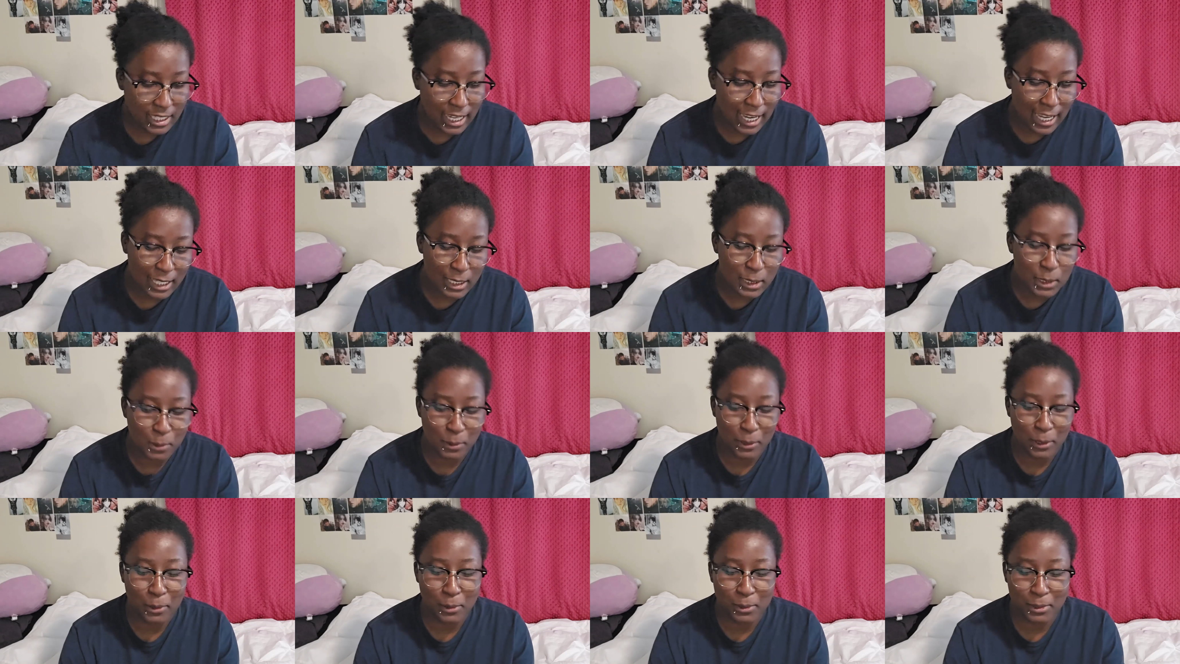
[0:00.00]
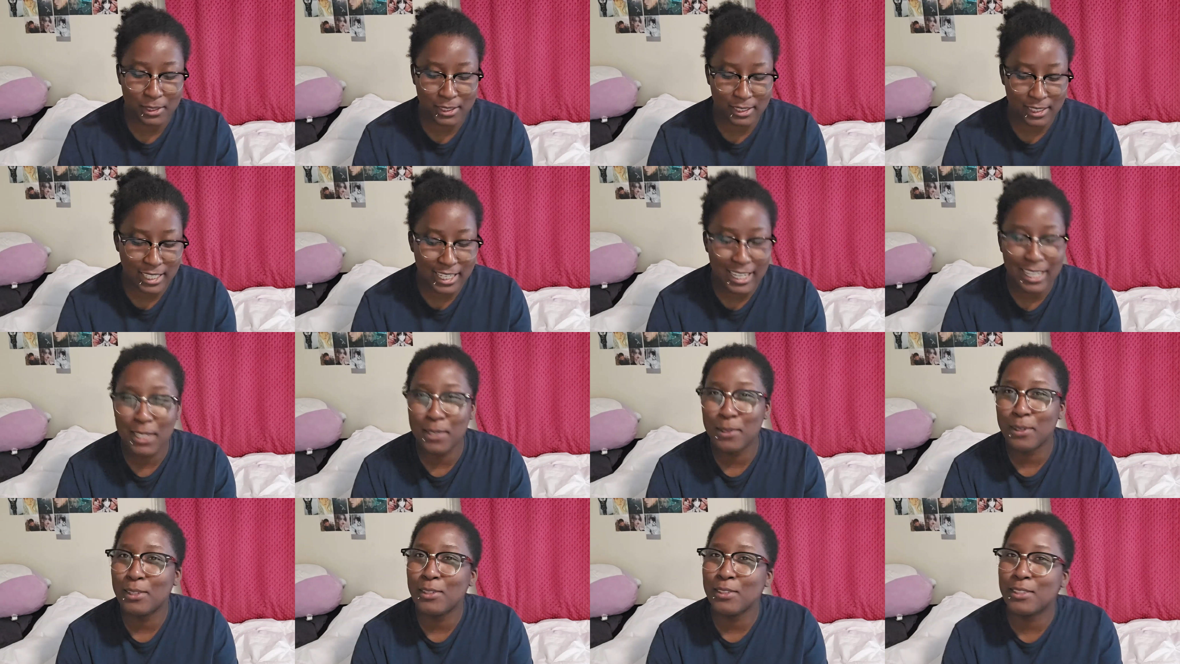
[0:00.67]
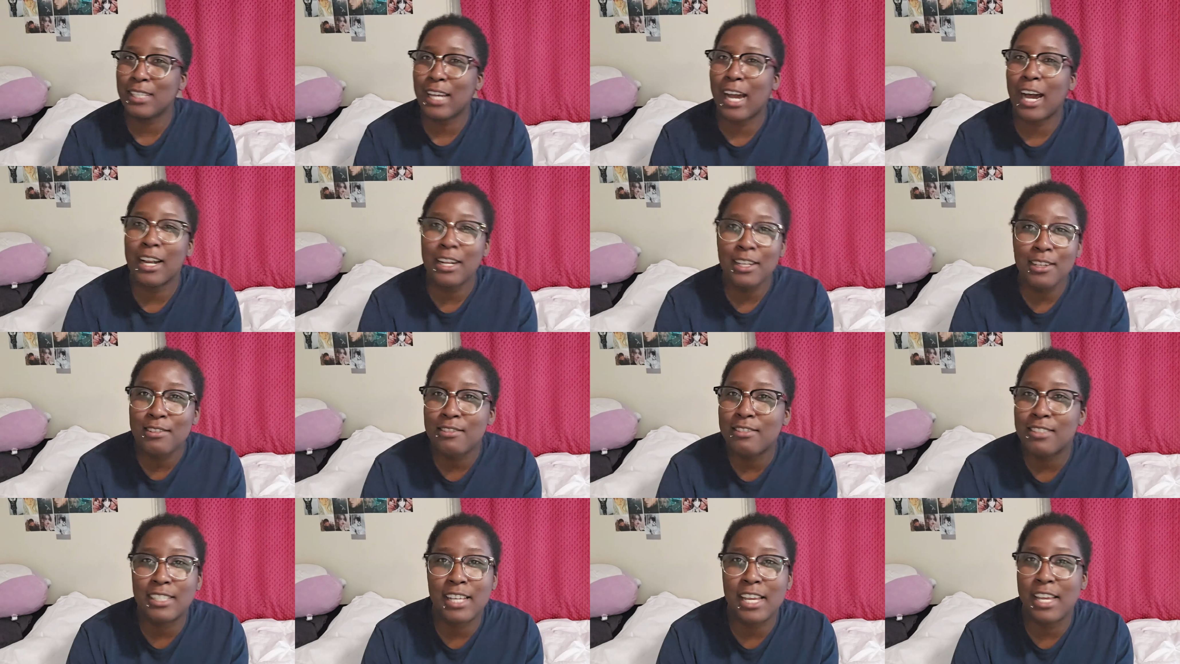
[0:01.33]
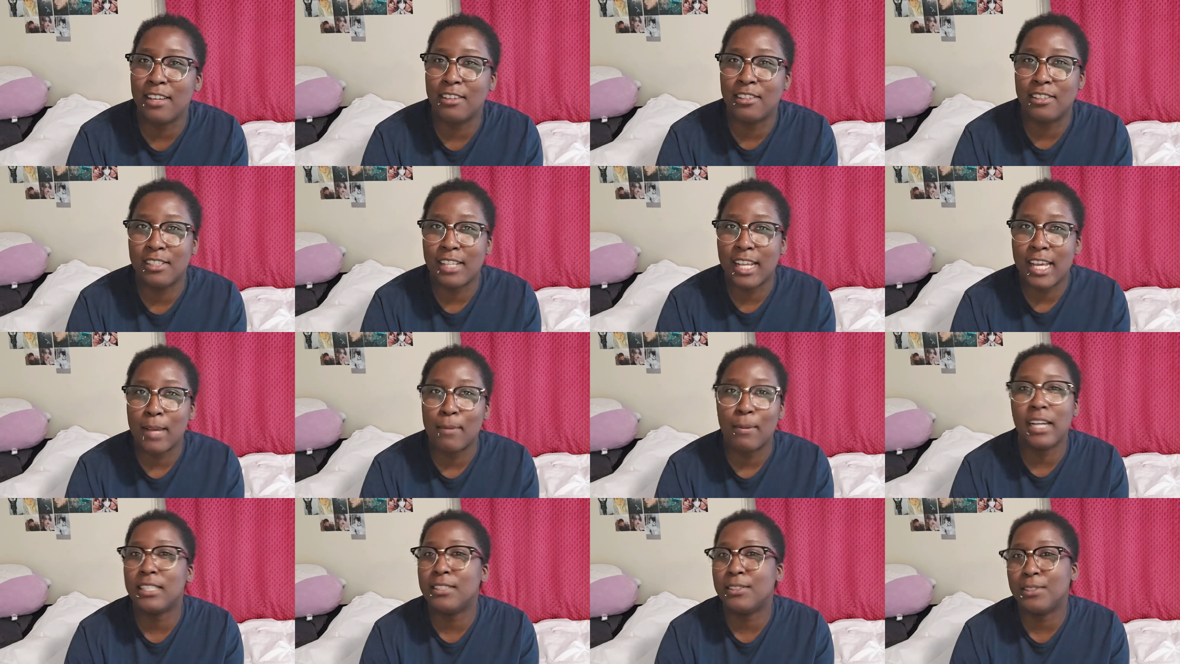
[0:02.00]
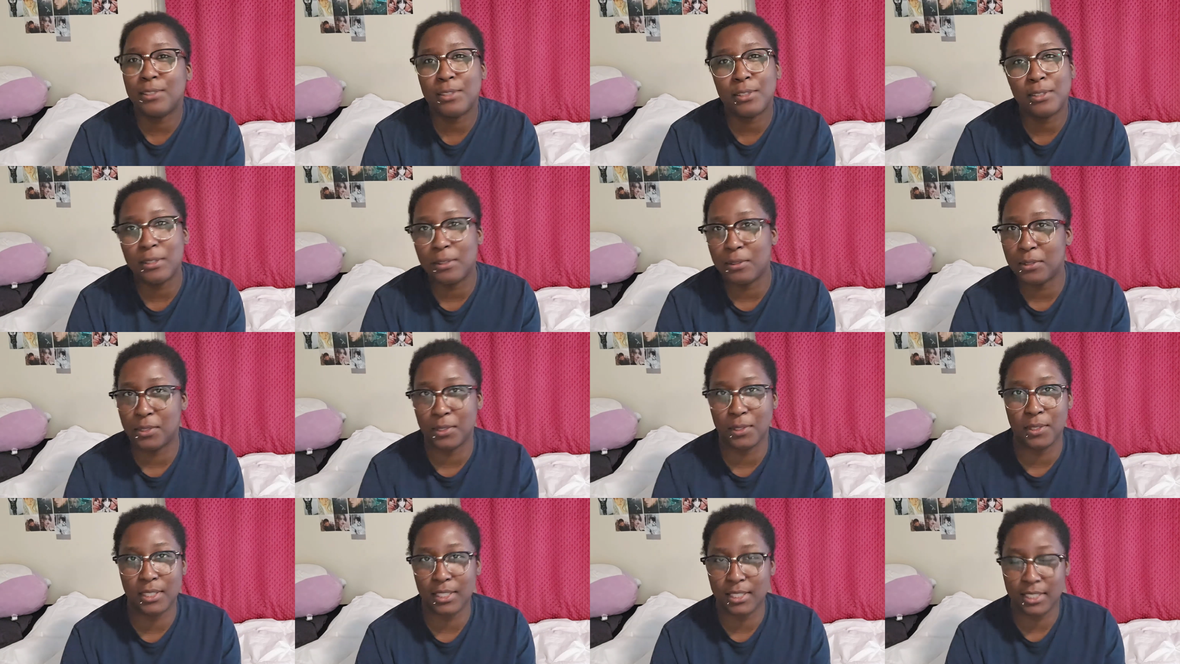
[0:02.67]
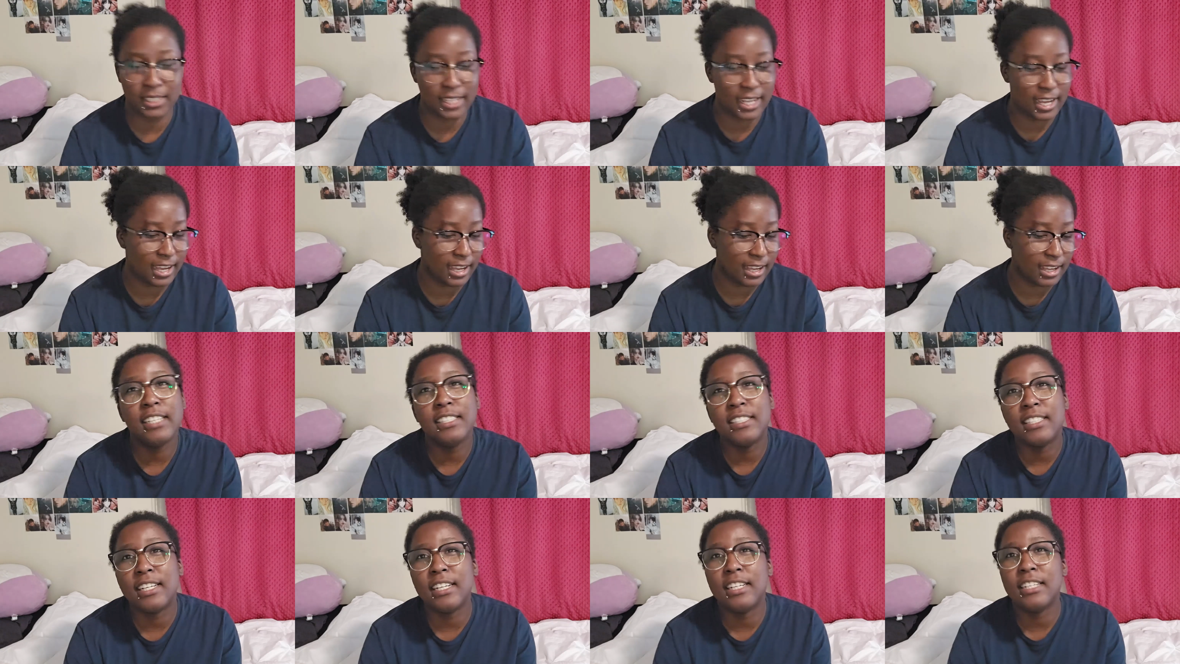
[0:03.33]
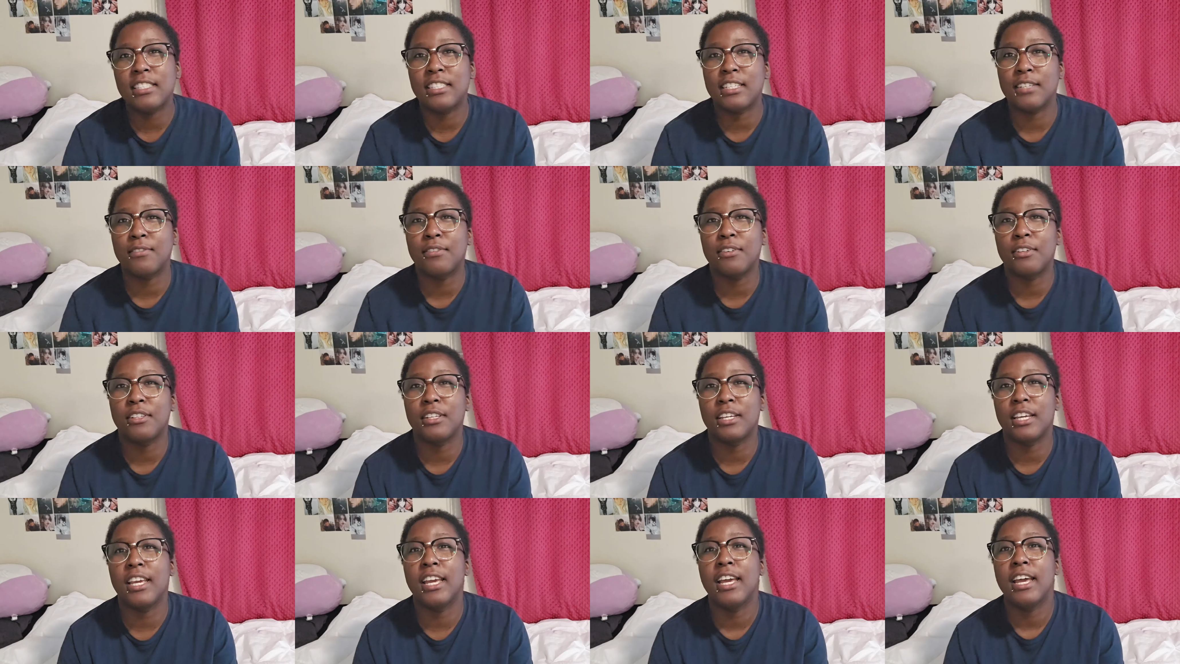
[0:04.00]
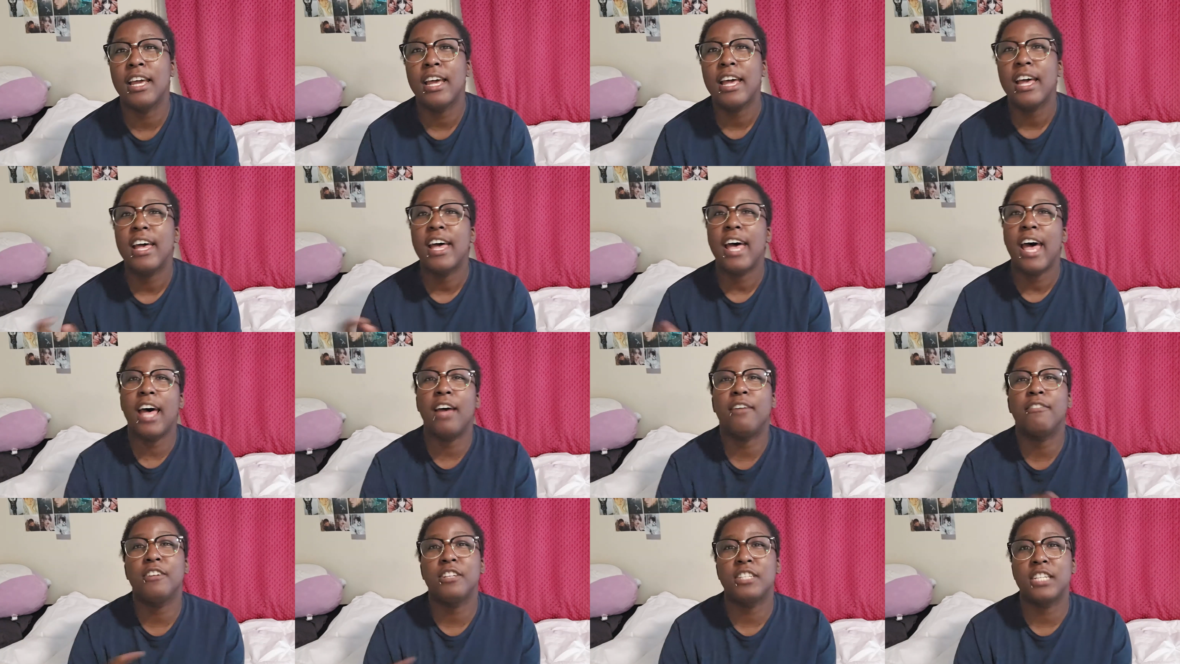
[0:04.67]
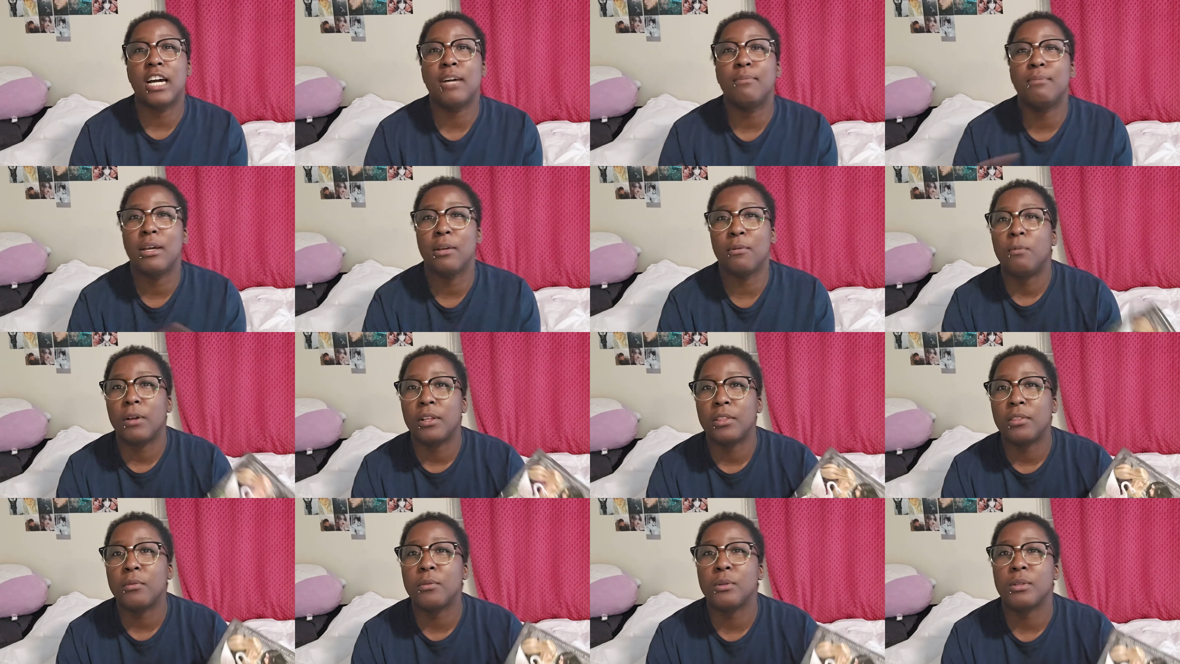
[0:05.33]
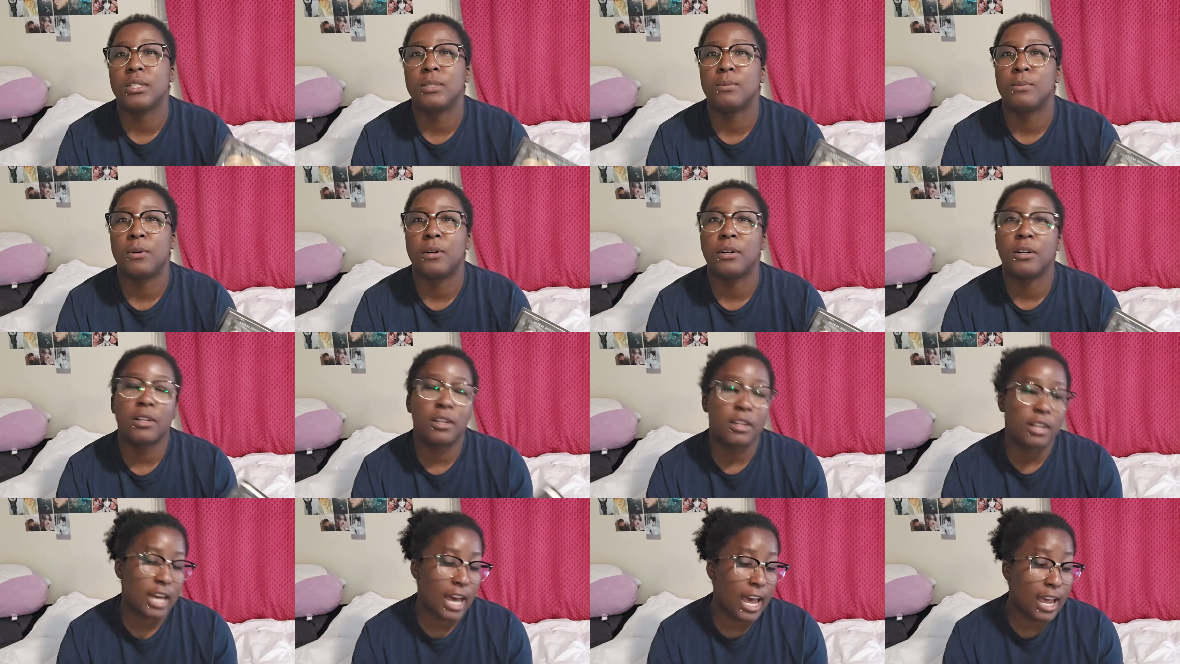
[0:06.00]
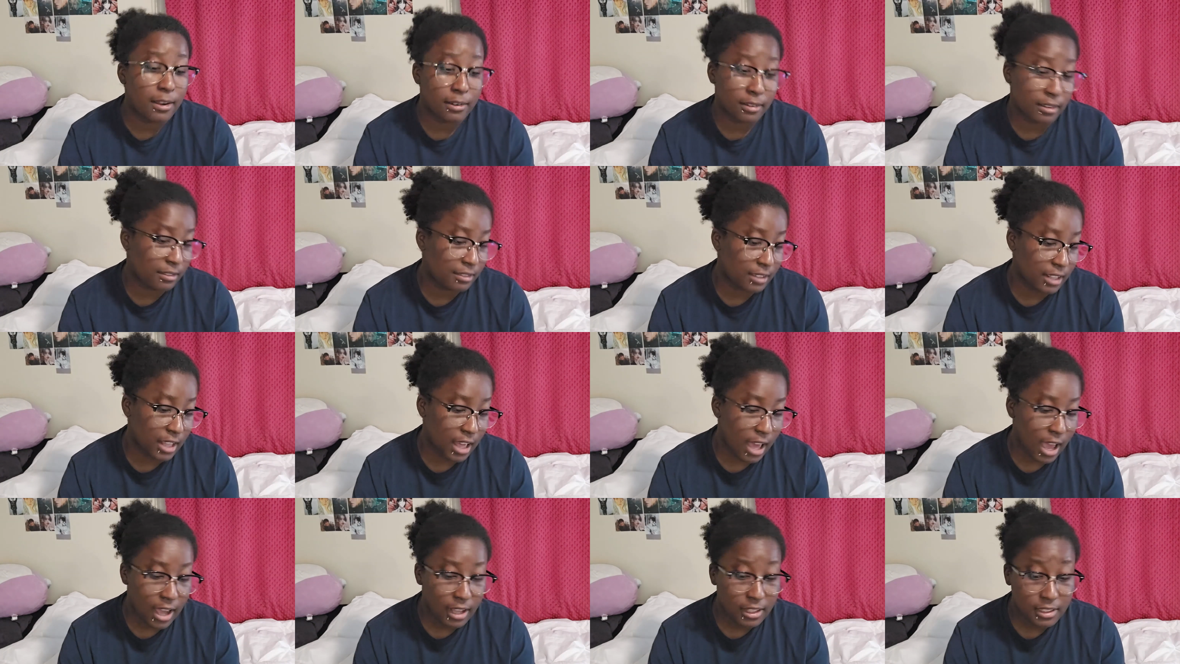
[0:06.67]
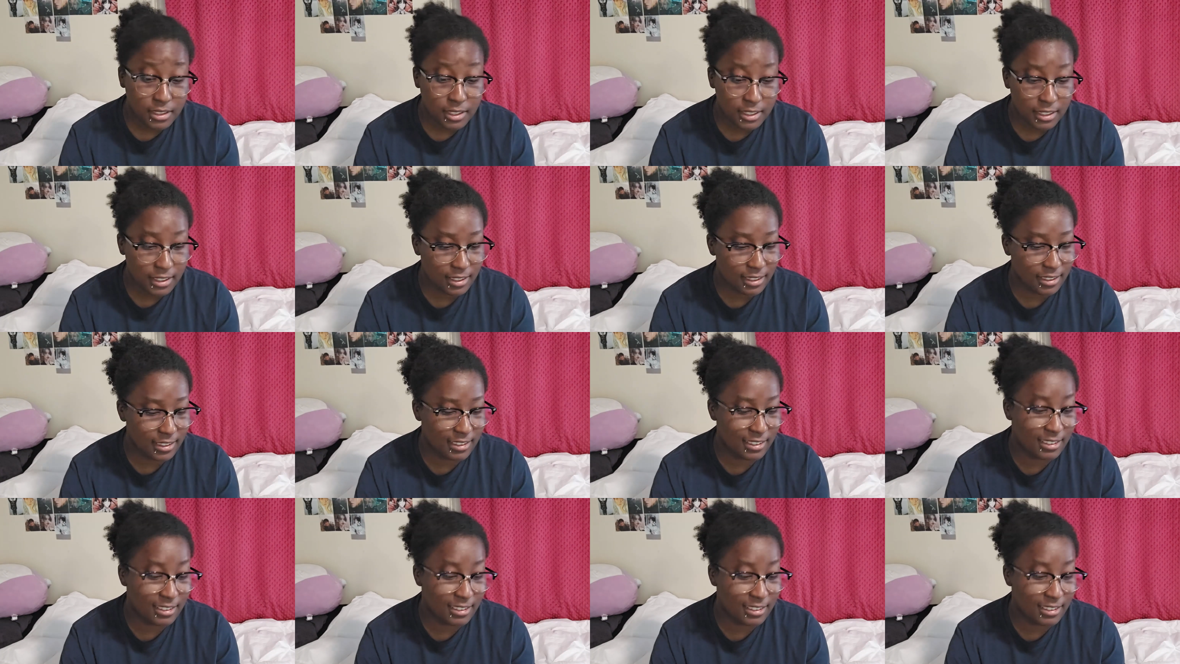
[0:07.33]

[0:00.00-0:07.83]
Tedros? How do you say his name? I still don't know to this day. I said it differently every time I read through this book. I remember that.